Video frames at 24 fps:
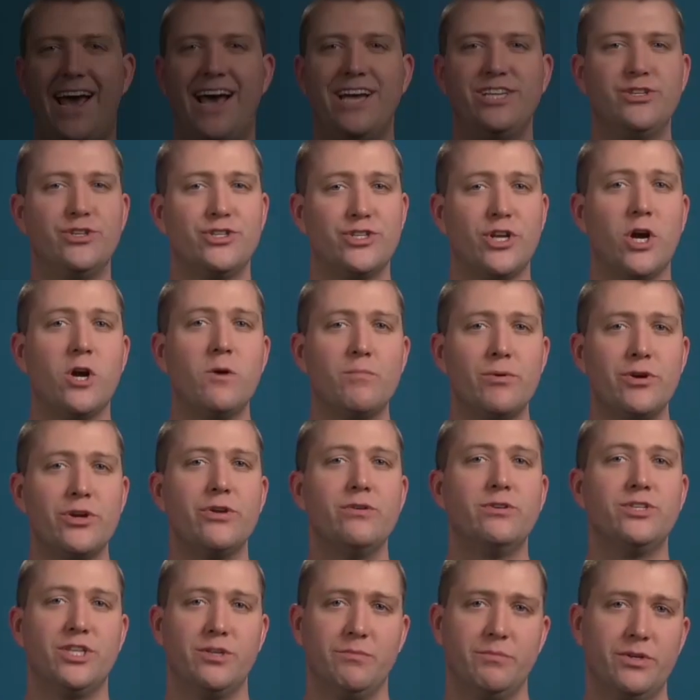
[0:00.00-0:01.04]
As you start
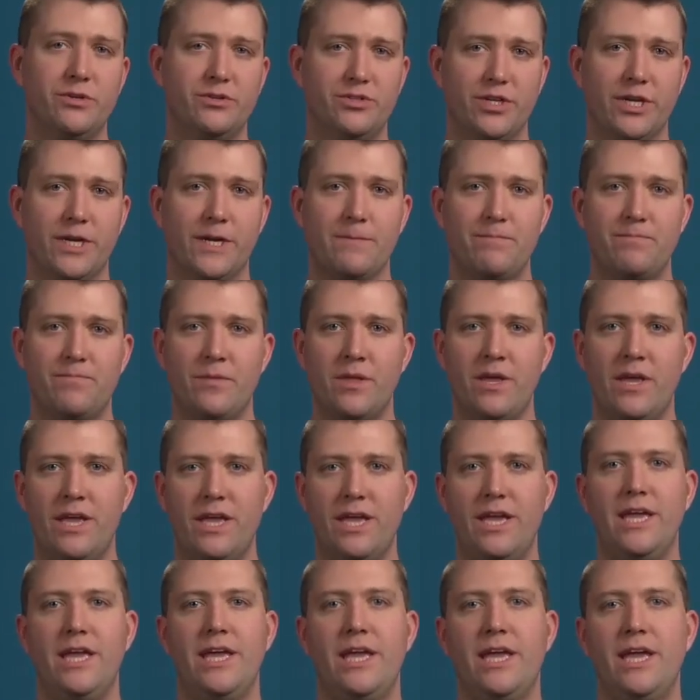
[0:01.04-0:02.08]
producing music,
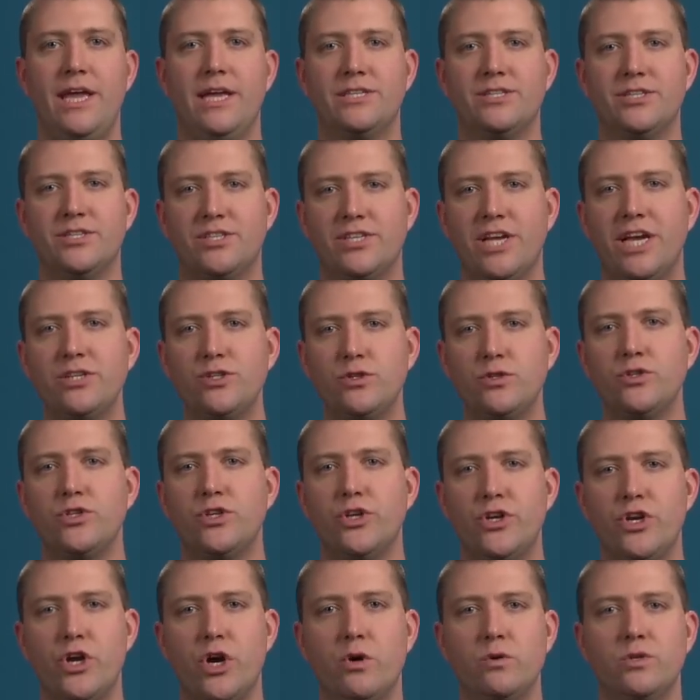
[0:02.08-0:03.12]
it's essential
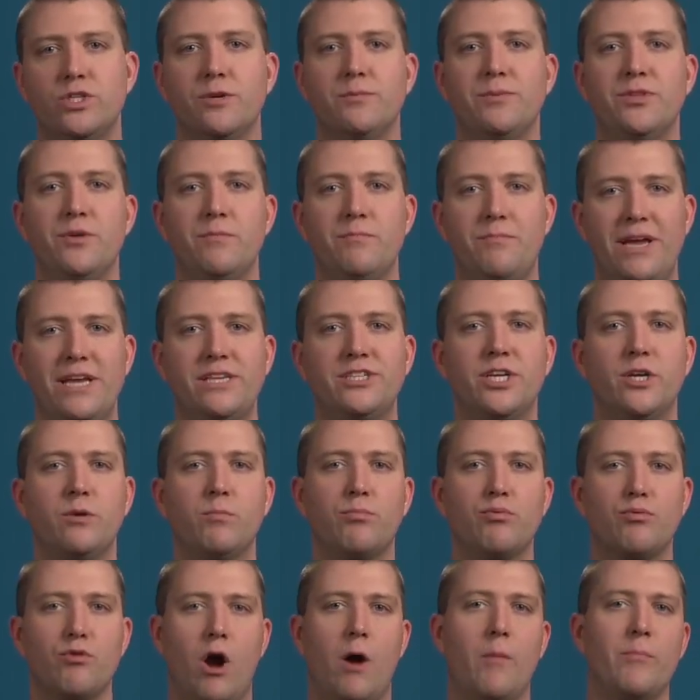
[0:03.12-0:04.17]
to know some of the basic
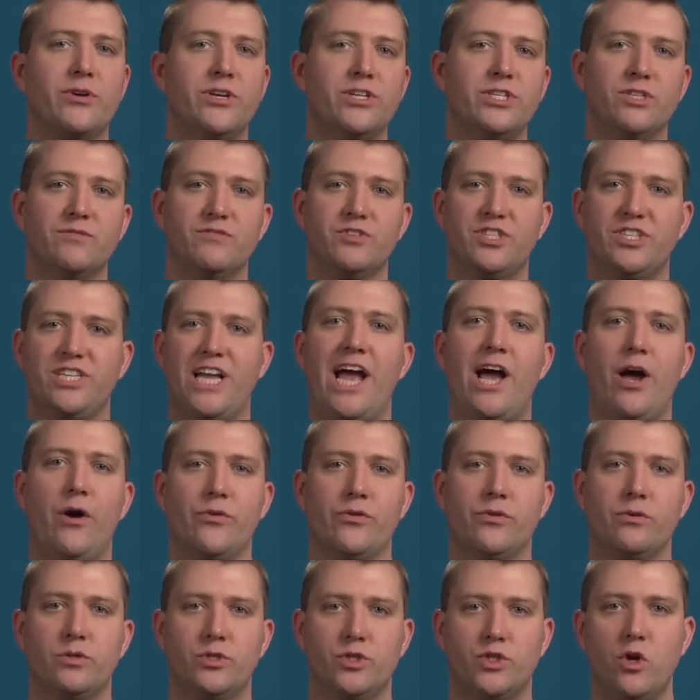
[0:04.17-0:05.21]
properties of
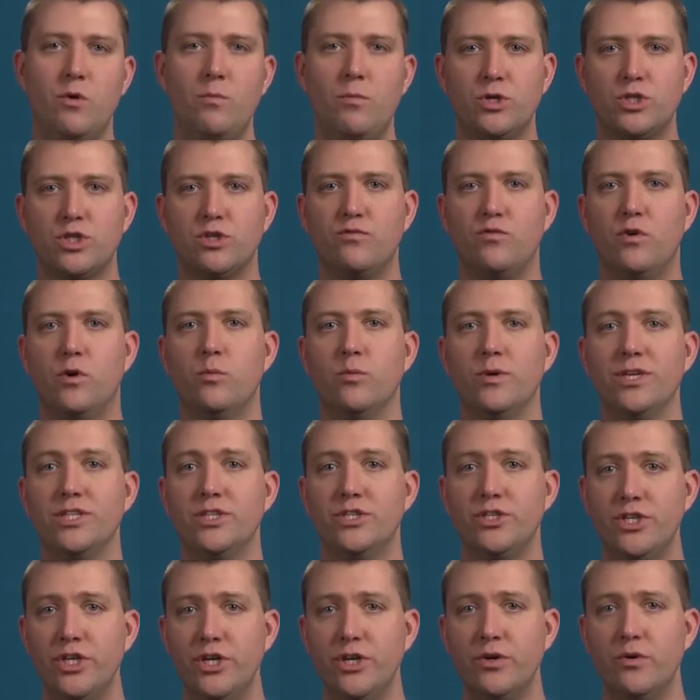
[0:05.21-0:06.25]
sound. So much of what we
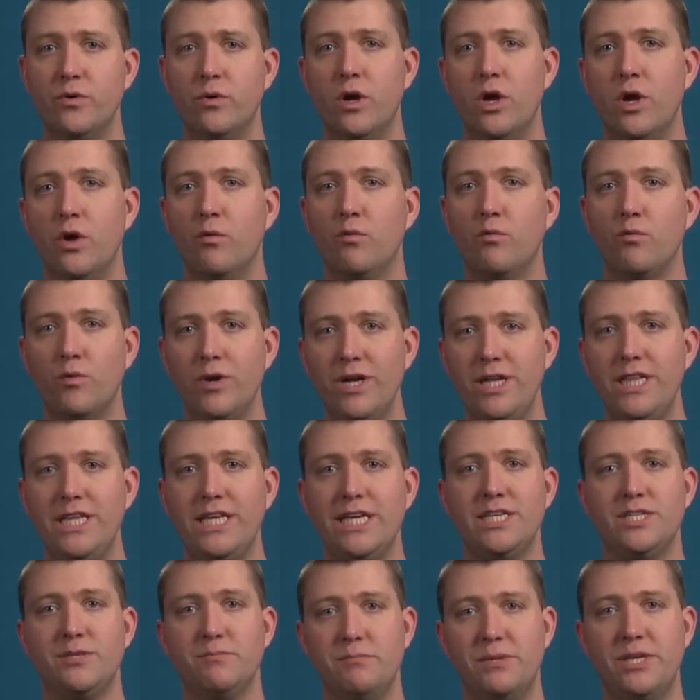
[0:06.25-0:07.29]
do
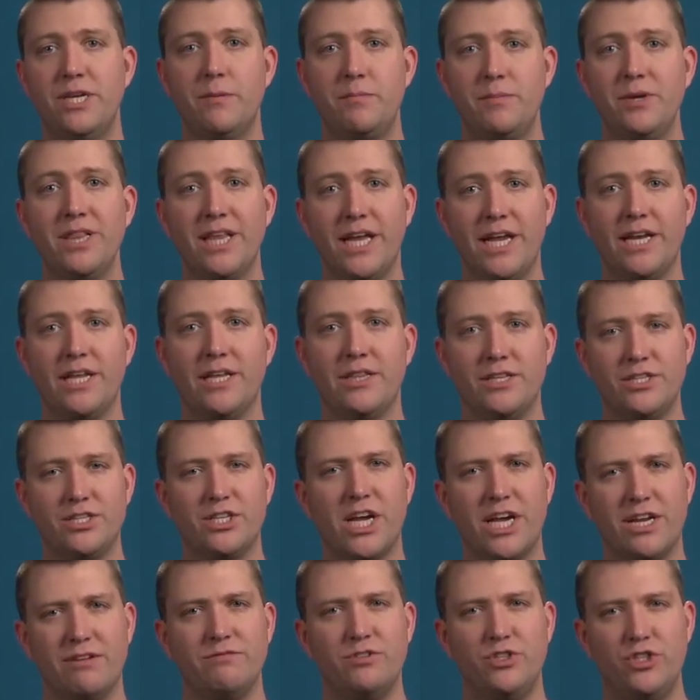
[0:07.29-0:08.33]
really is manipulating these
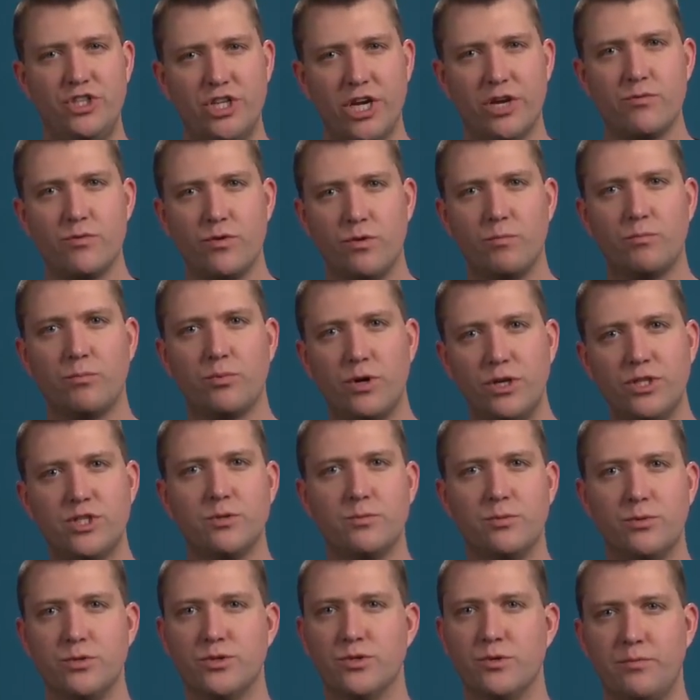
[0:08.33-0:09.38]
kind of general
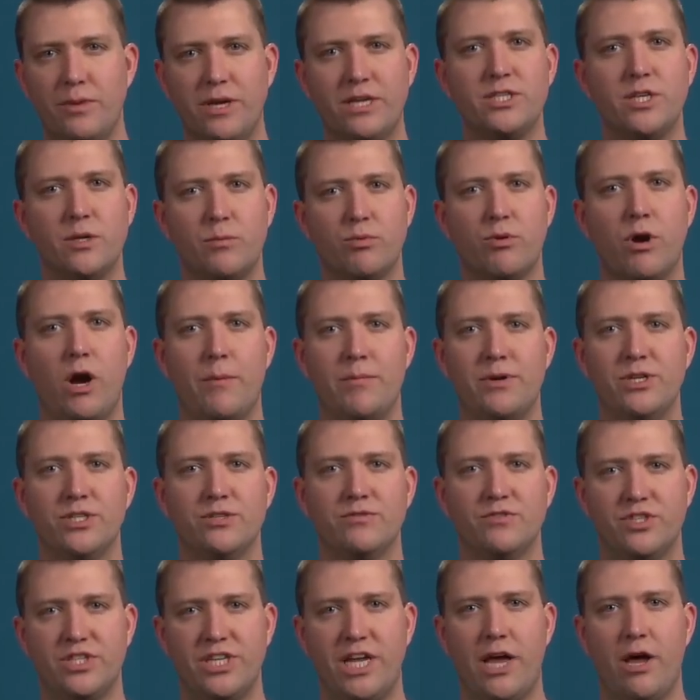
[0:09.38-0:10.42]
principles or basic properties
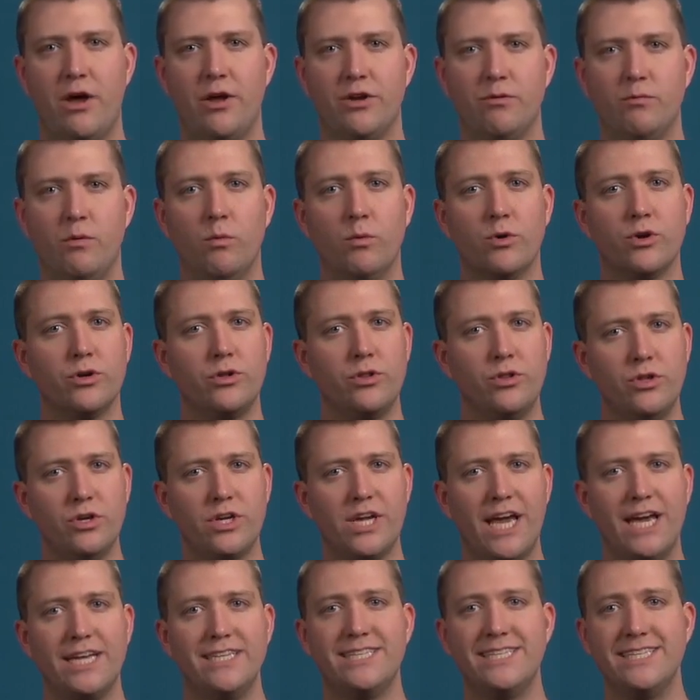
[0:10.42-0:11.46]
of sound. And what we're going to
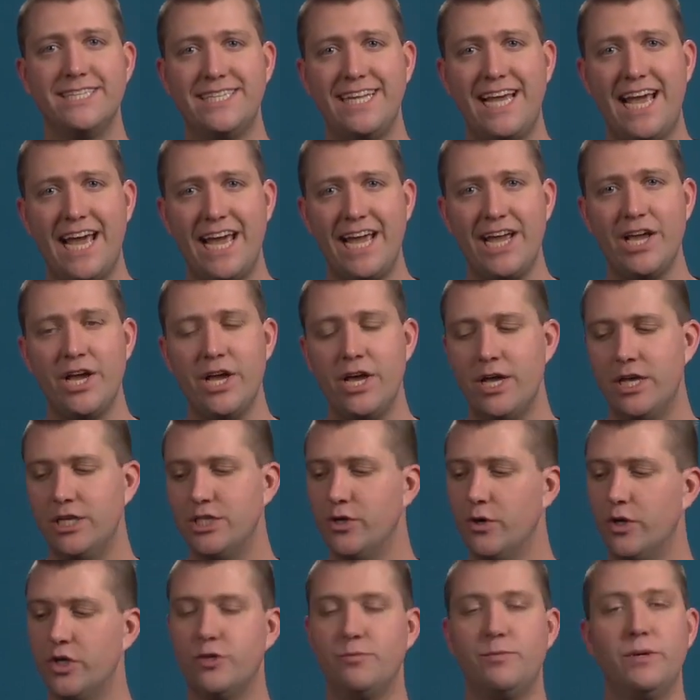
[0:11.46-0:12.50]
look at today is
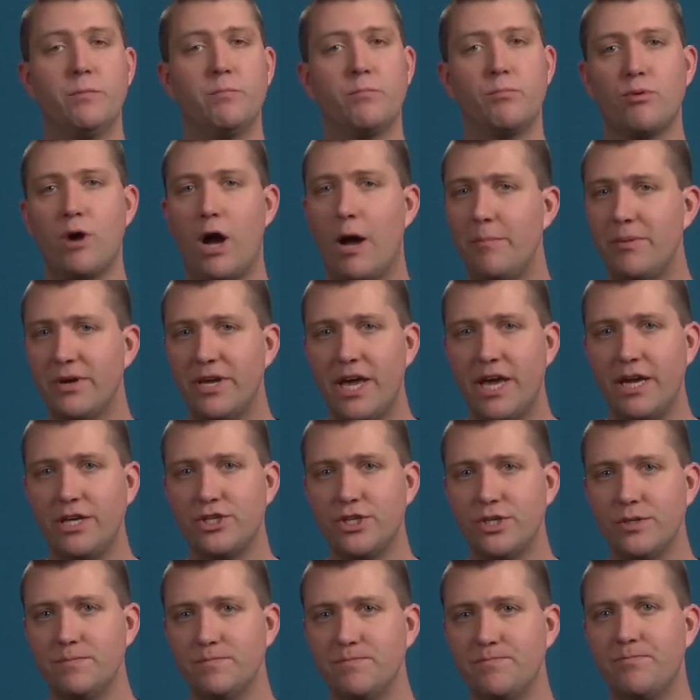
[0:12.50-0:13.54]
going to be
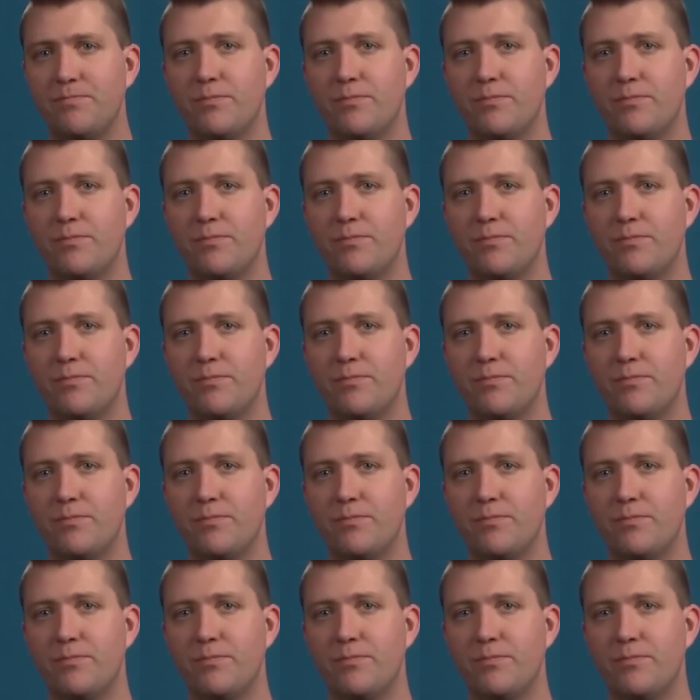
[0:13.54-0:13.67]
propagation,